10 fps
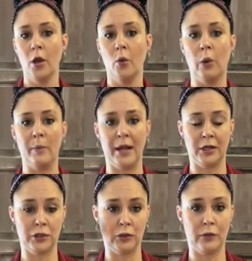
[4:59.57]
will make
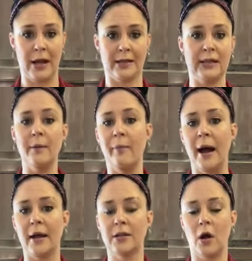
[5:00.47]
a direct
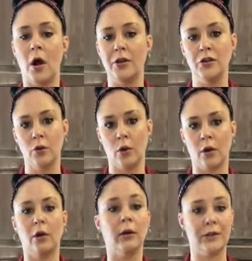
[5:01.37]
impact on your
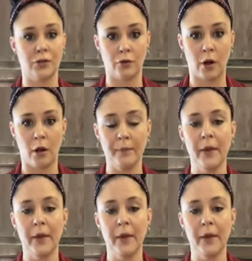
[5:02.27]
cholesterol.